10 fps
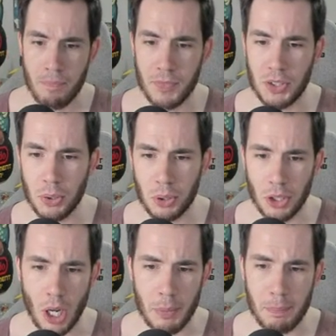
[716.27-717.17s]
The two
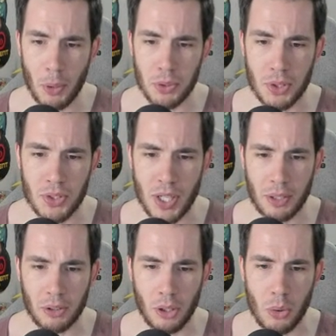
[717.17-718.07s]
Konami posters there
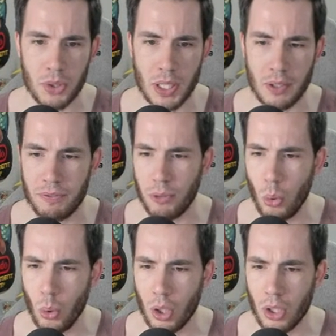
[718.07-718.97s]
closing
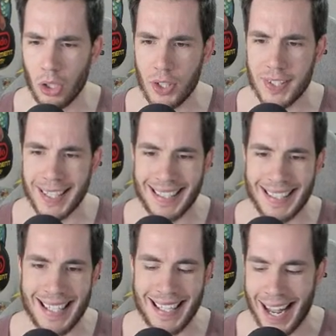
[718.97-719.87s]
for
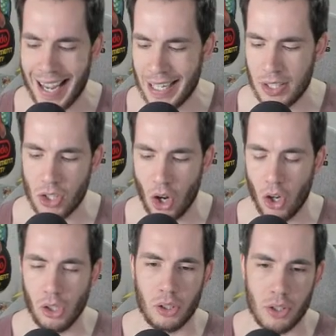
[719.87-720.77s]

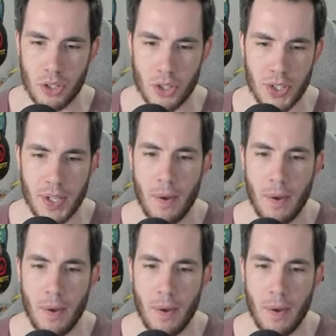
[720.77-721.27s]
$69.